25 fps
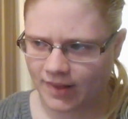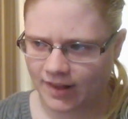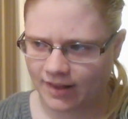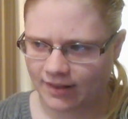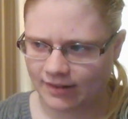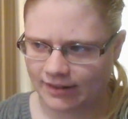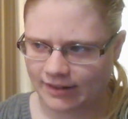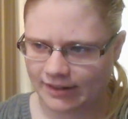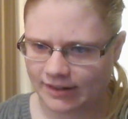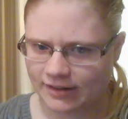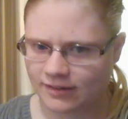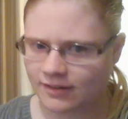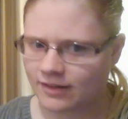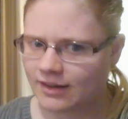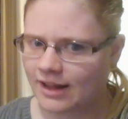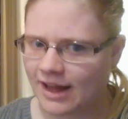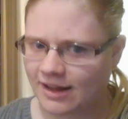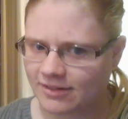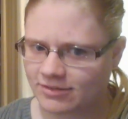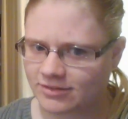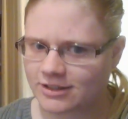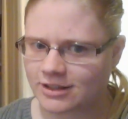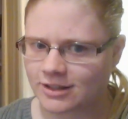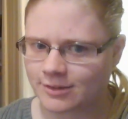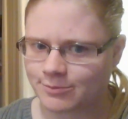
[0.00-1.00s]
little
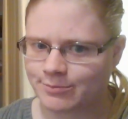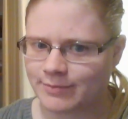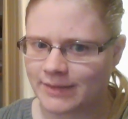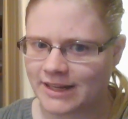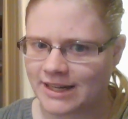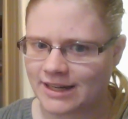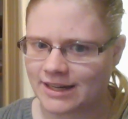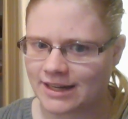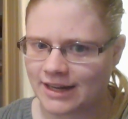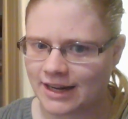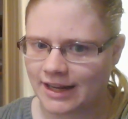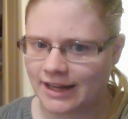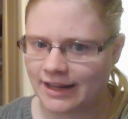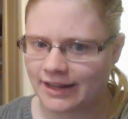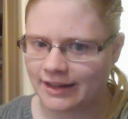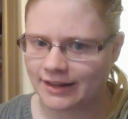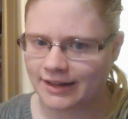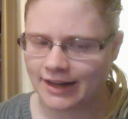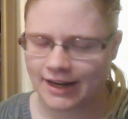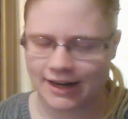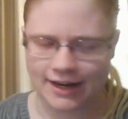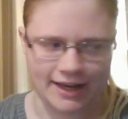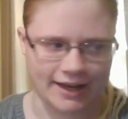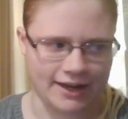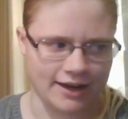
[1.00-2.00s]
after midnight,
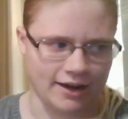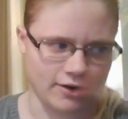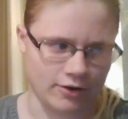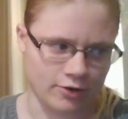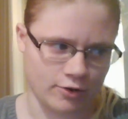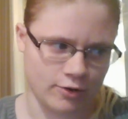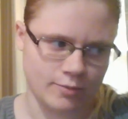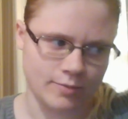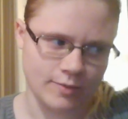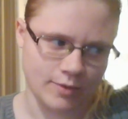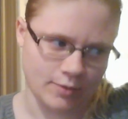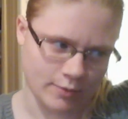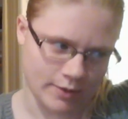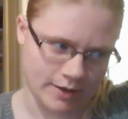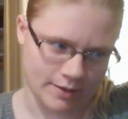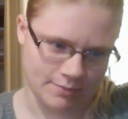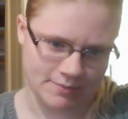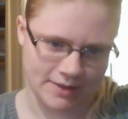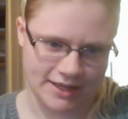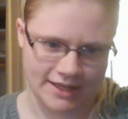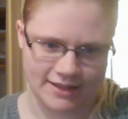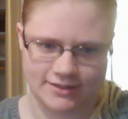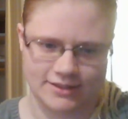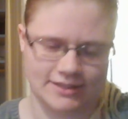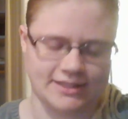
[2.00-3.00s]
and I got home at 1
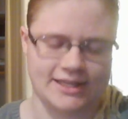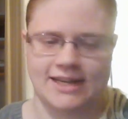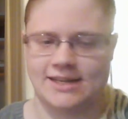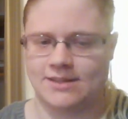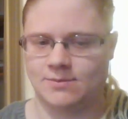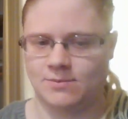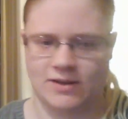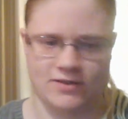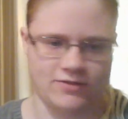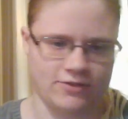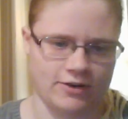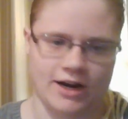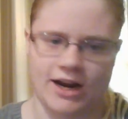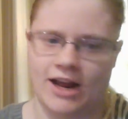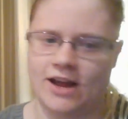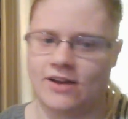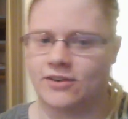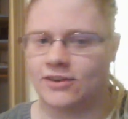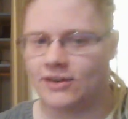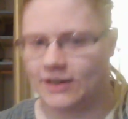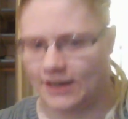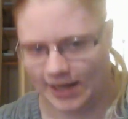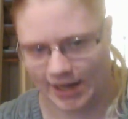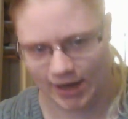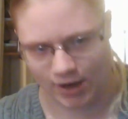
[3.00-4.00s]
because it takes me
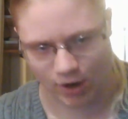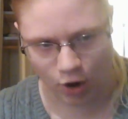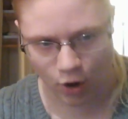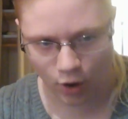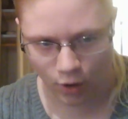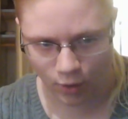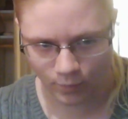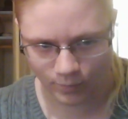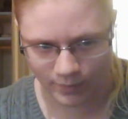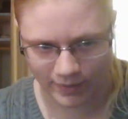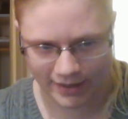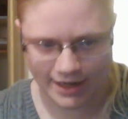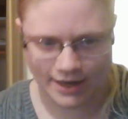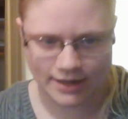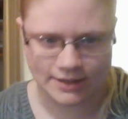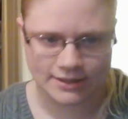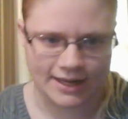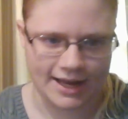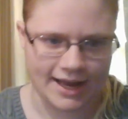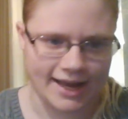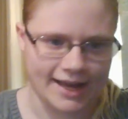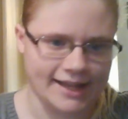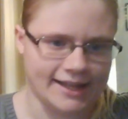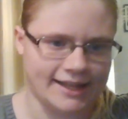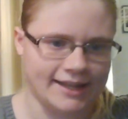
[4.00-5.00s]
forever to get home because
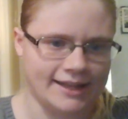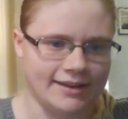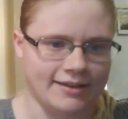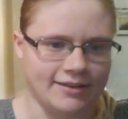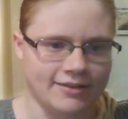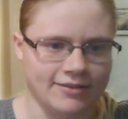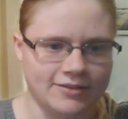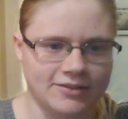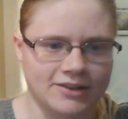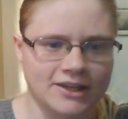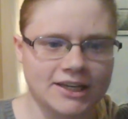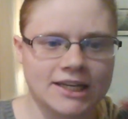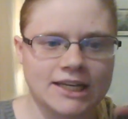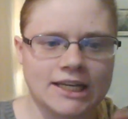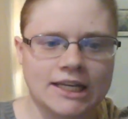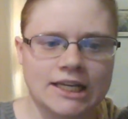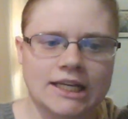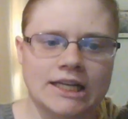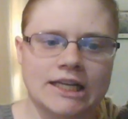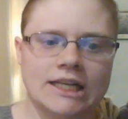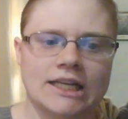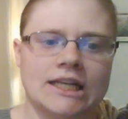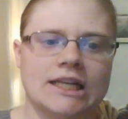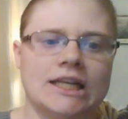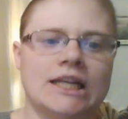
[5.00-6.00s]
I live
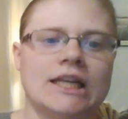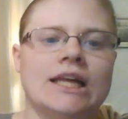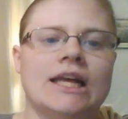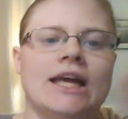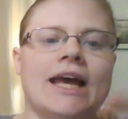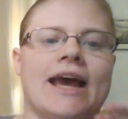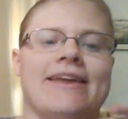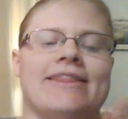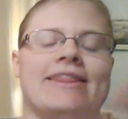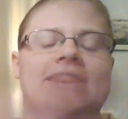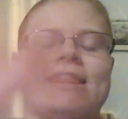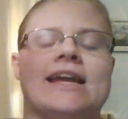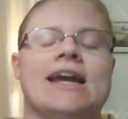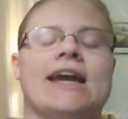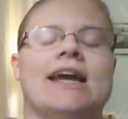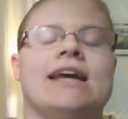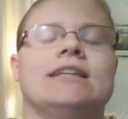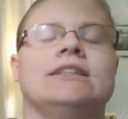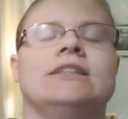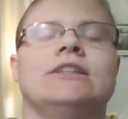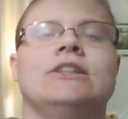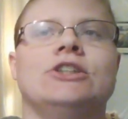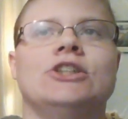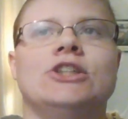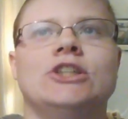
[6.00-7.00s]
at the
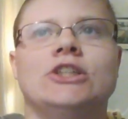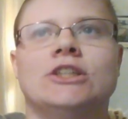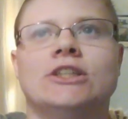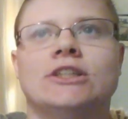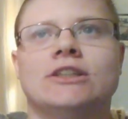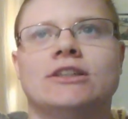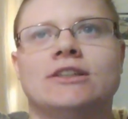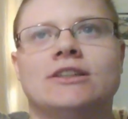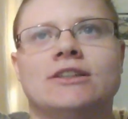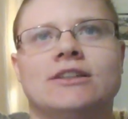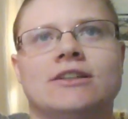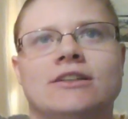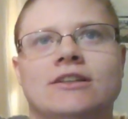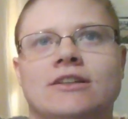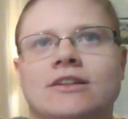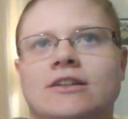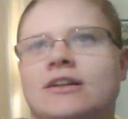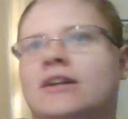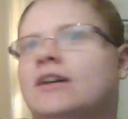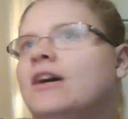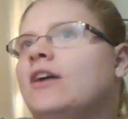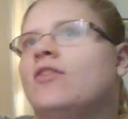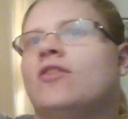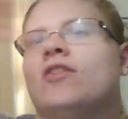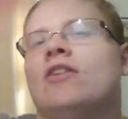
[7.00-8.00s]
edge
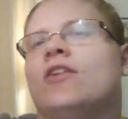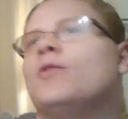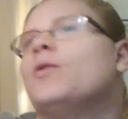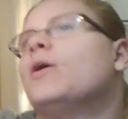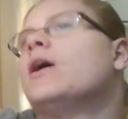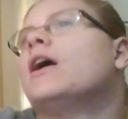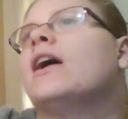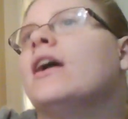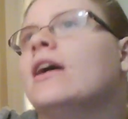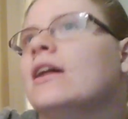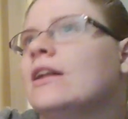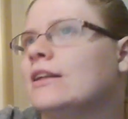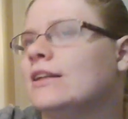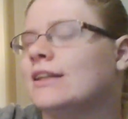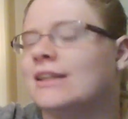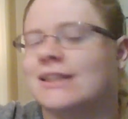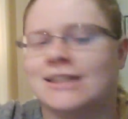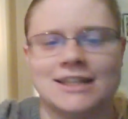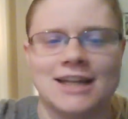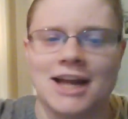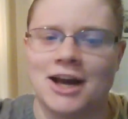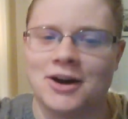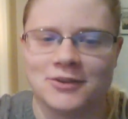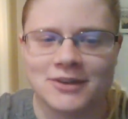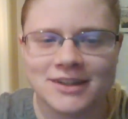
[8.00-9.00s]
of the world.
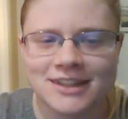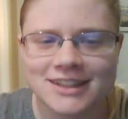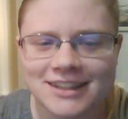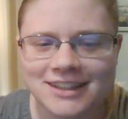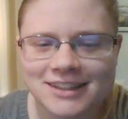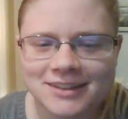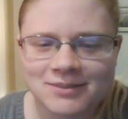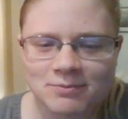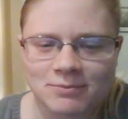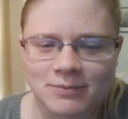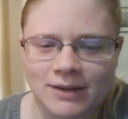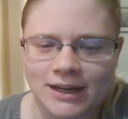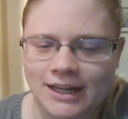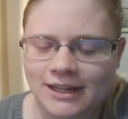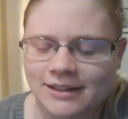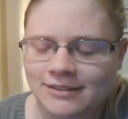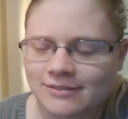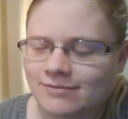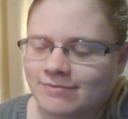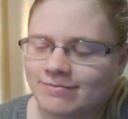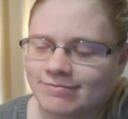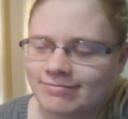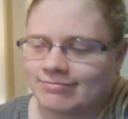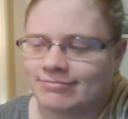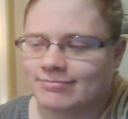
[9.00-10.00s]
No, but
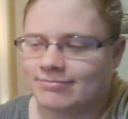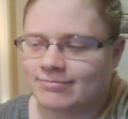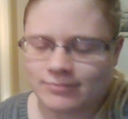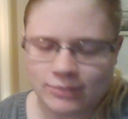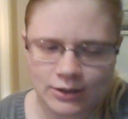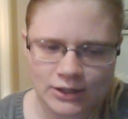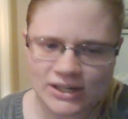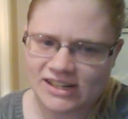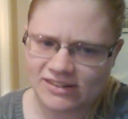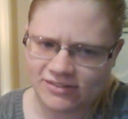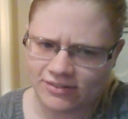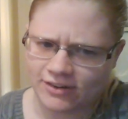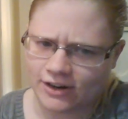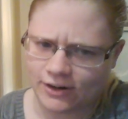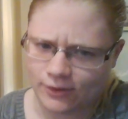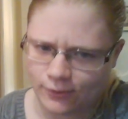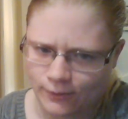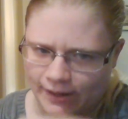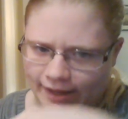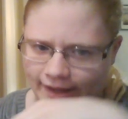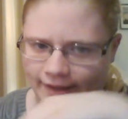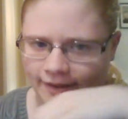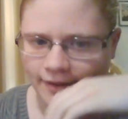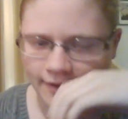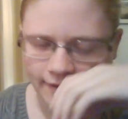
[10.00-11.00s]
pretty far
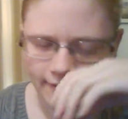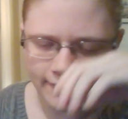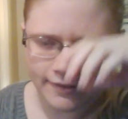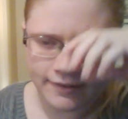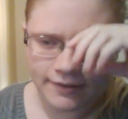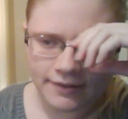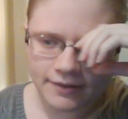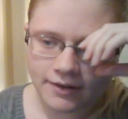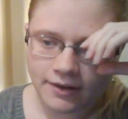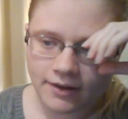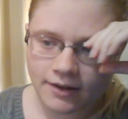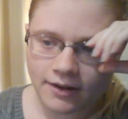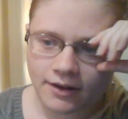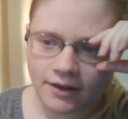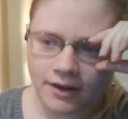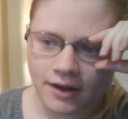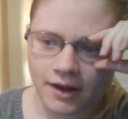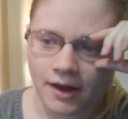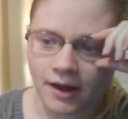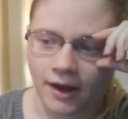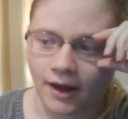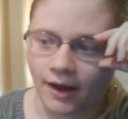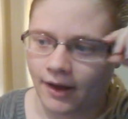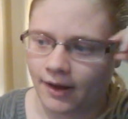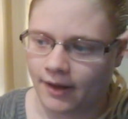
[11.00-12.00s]
away.
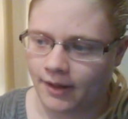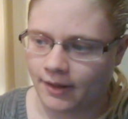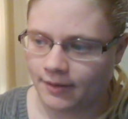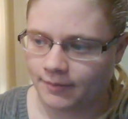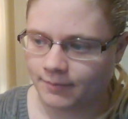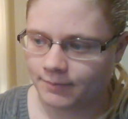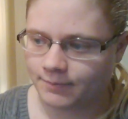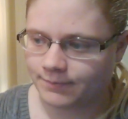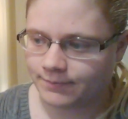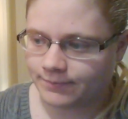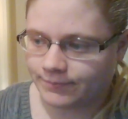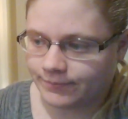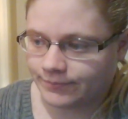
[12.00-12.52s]
The